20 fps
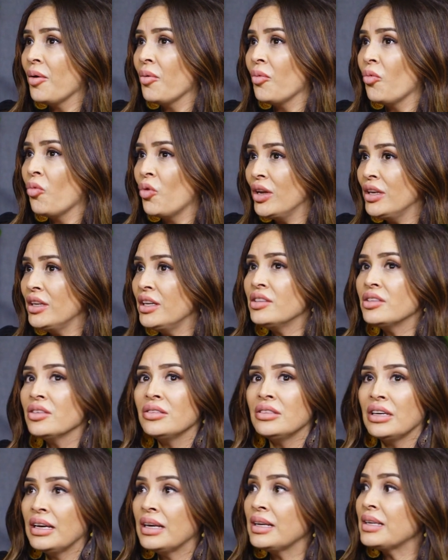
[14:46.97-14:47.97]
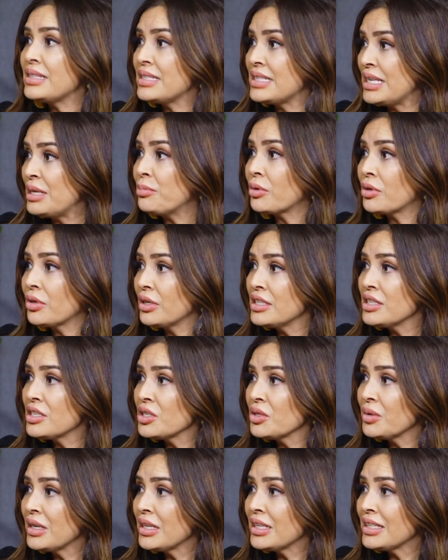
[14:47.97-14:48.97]
we need to dig deeper
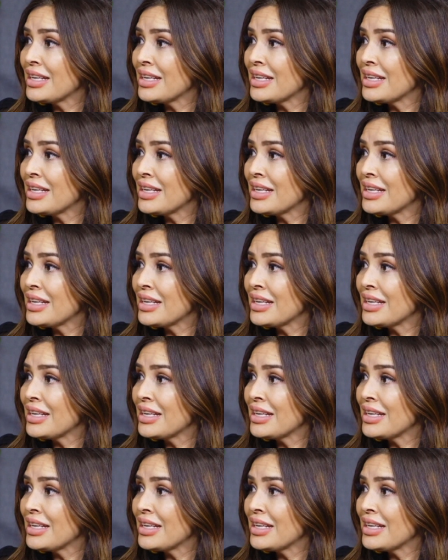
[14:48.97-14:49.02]
into it.